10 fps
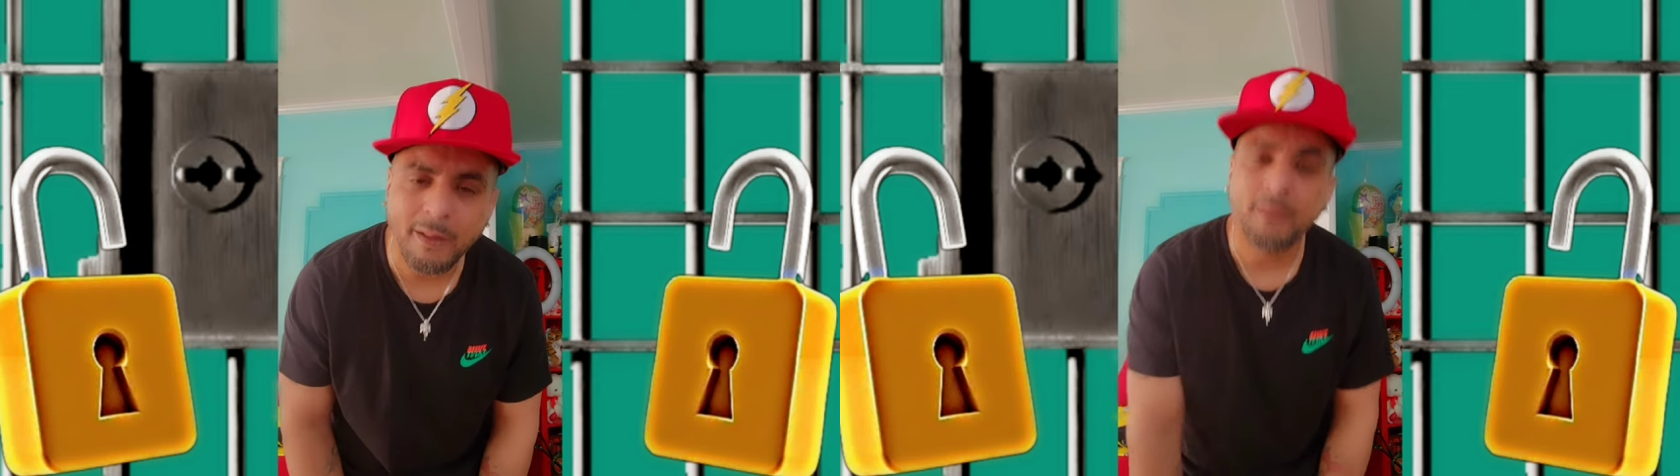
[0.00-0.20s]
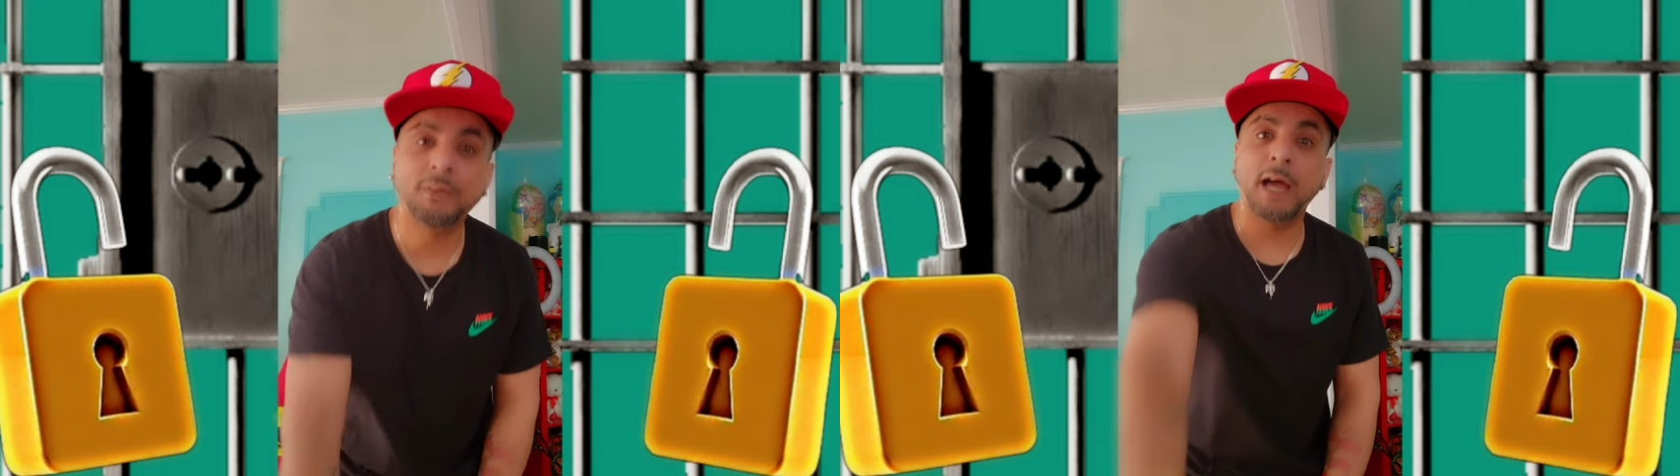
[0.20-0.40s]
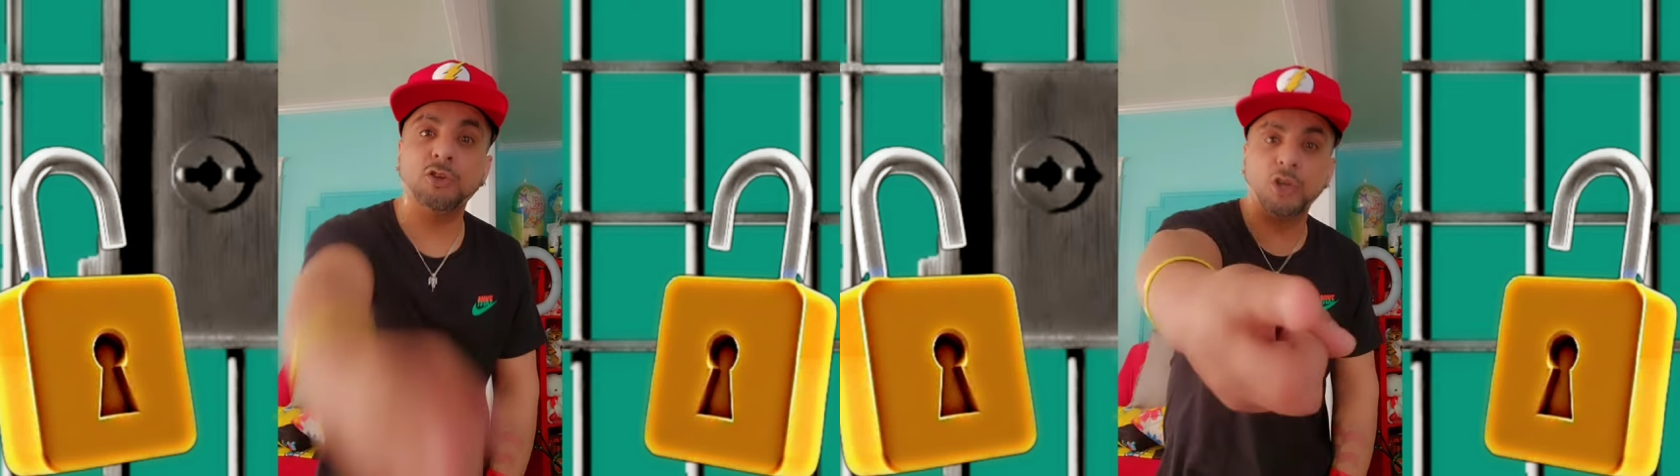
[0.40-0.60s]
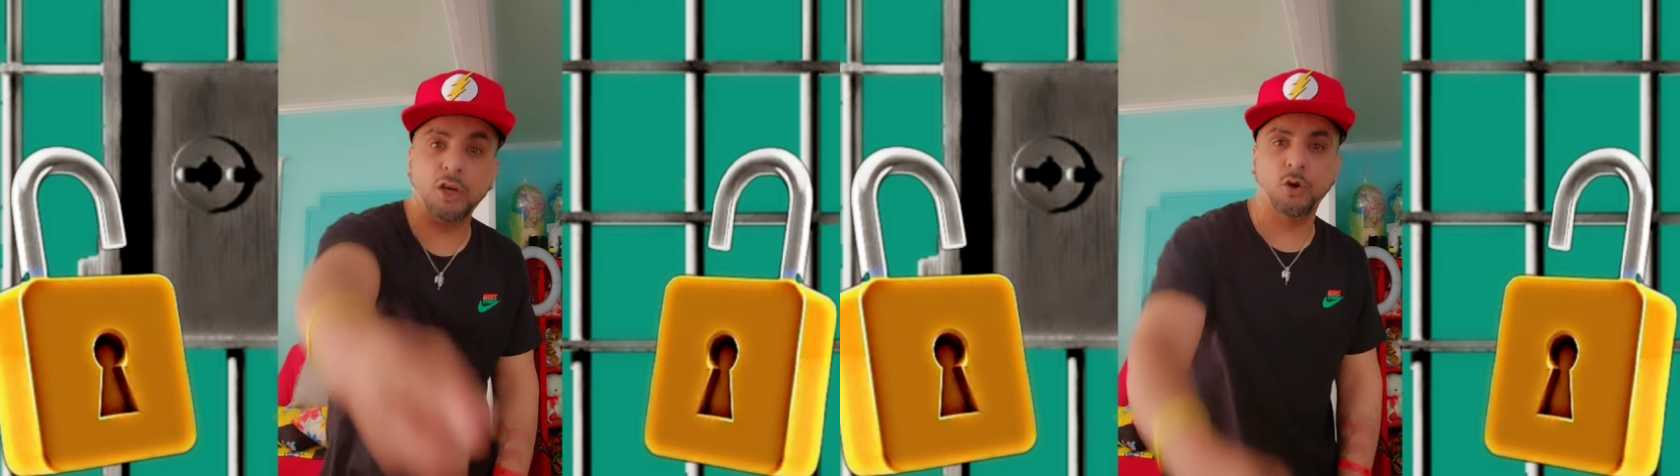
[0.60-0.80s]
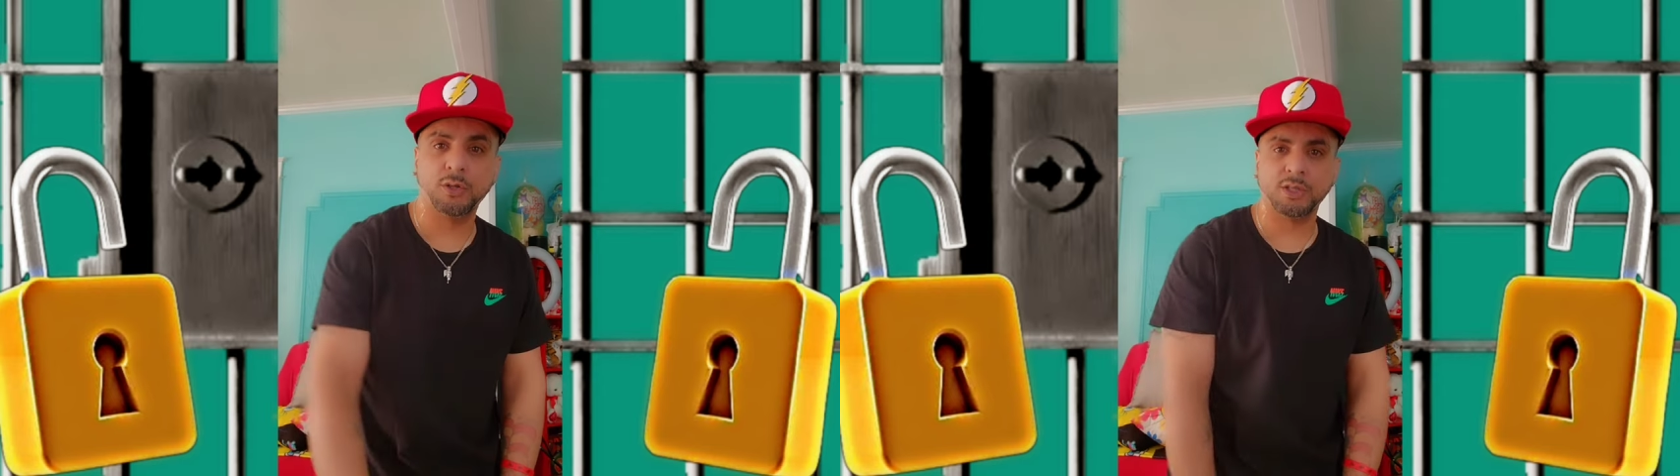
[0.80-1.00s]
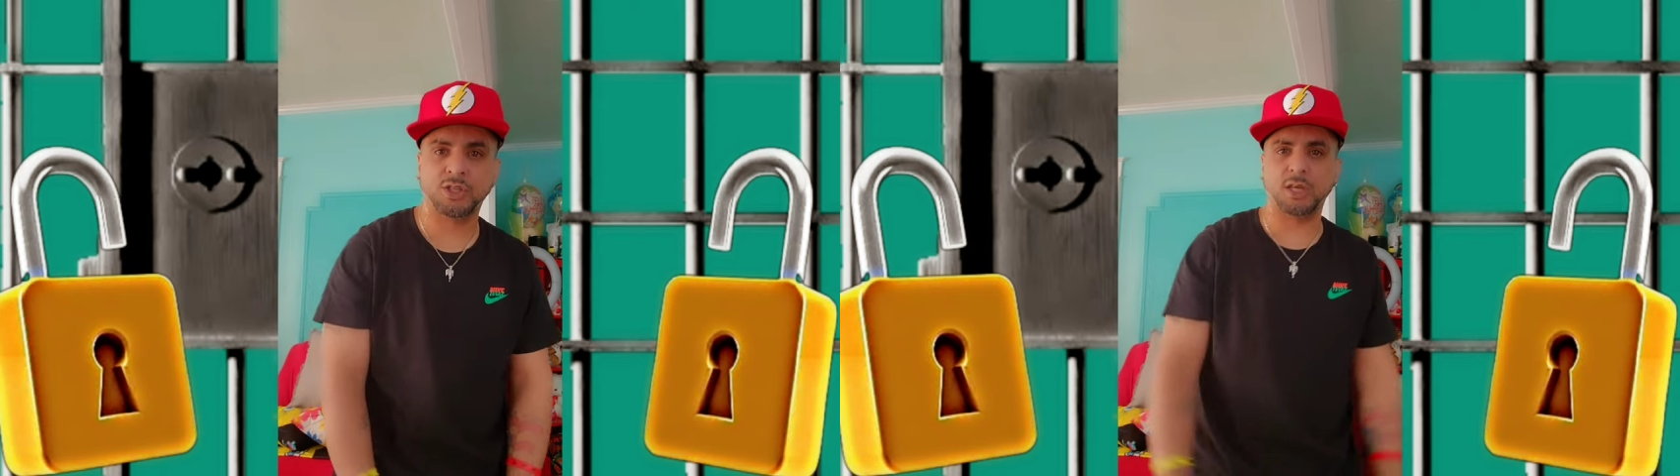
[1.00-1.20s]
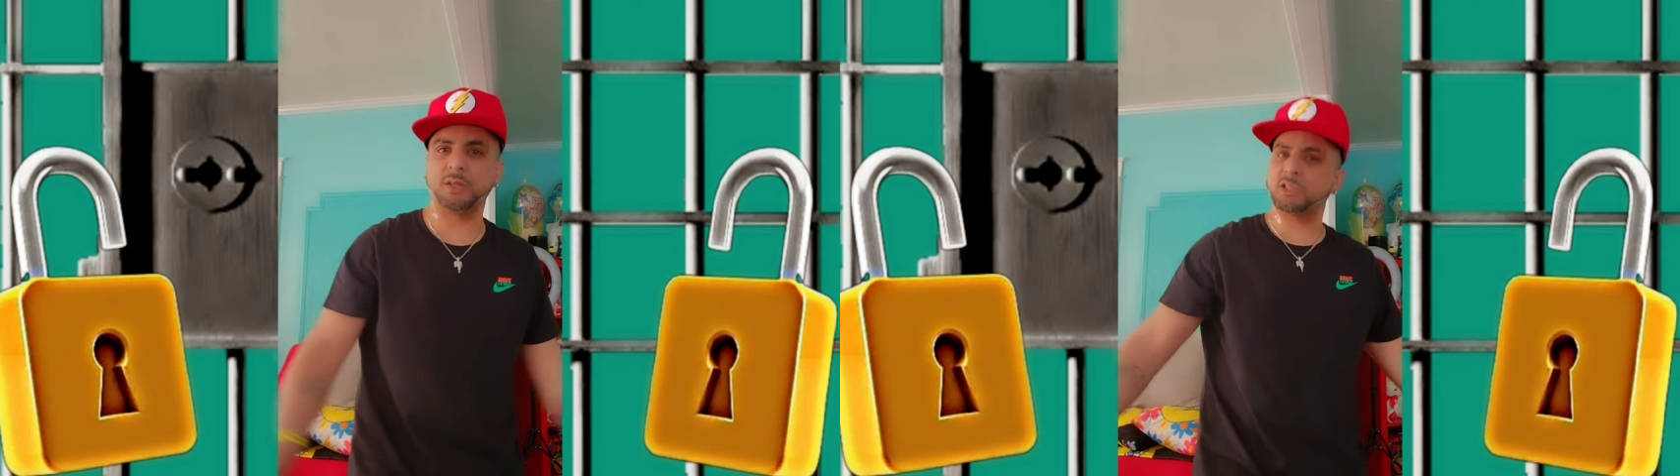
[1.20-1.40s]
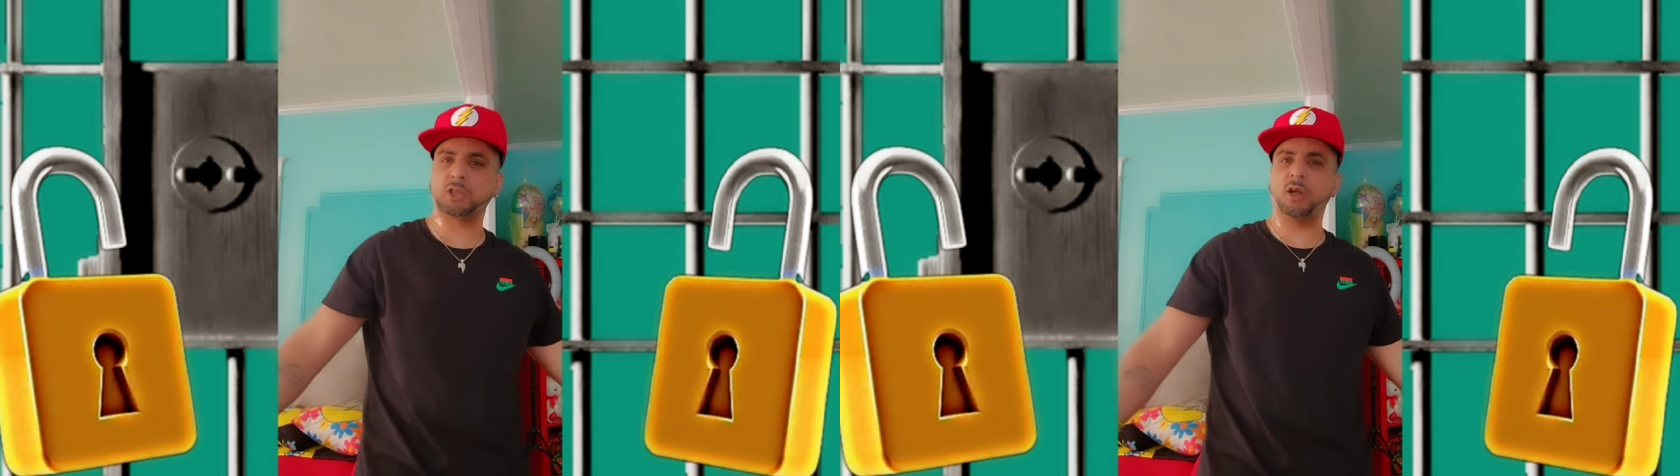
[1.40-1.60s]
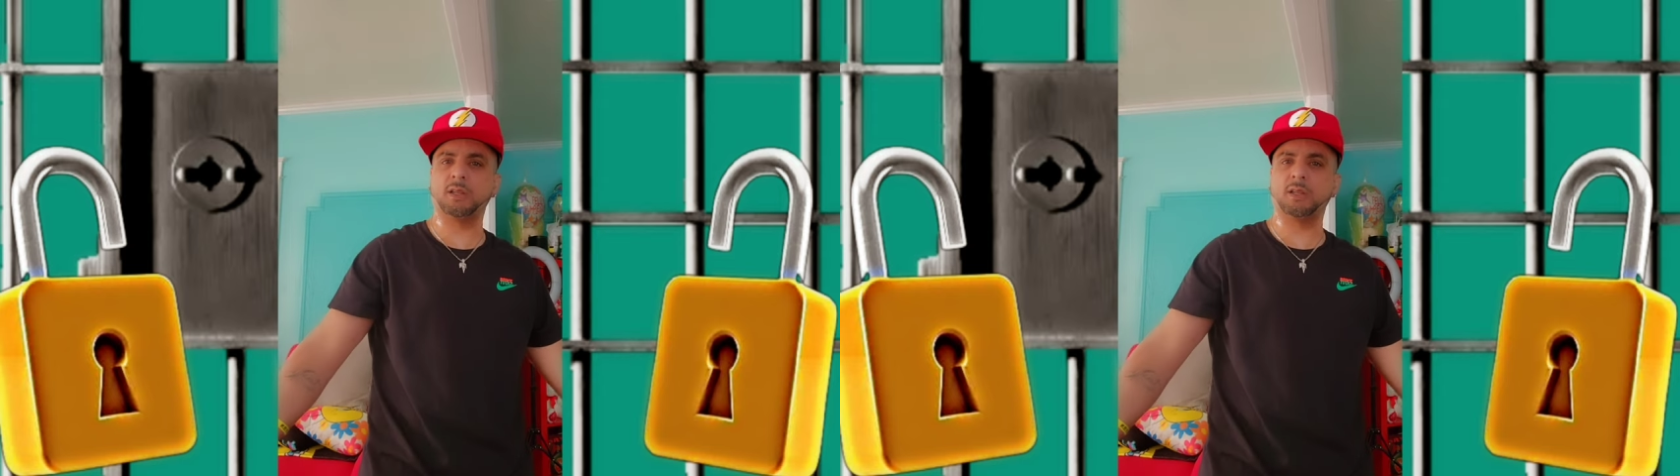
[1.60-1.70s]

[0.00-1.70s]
Now you're going to jail. They start